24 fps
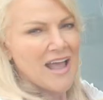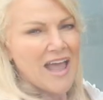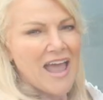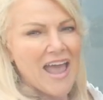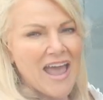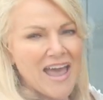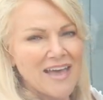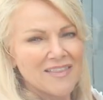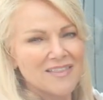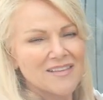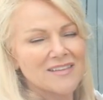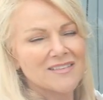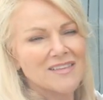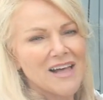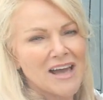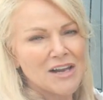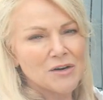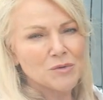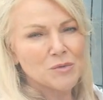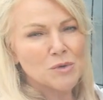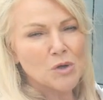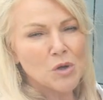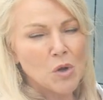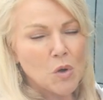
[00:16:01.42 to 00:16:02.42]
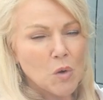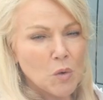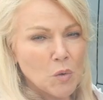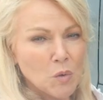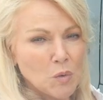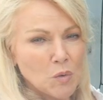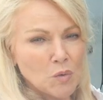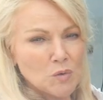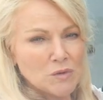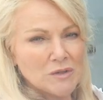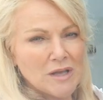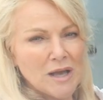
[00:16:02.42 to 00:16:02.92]
and the ladder will
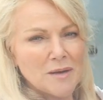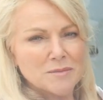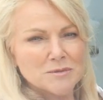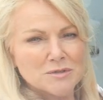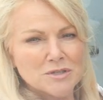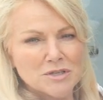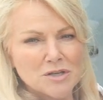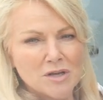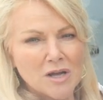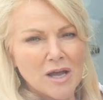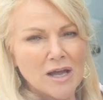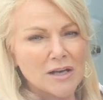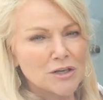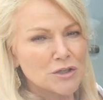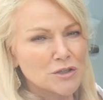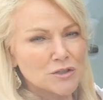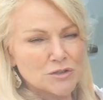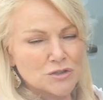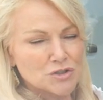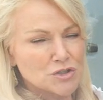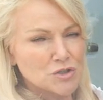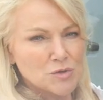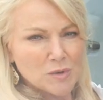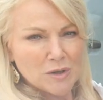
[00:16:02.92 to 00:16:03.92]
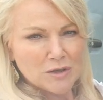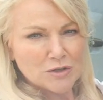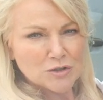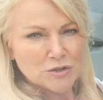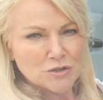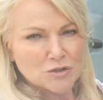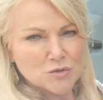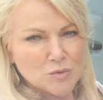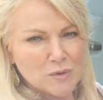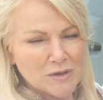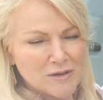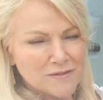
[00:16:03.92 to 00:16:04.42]
hold up to
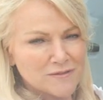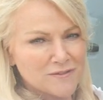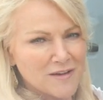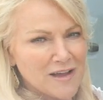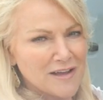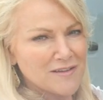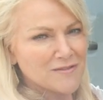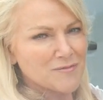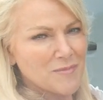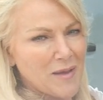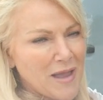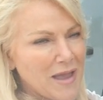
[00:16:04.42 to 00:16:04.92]
225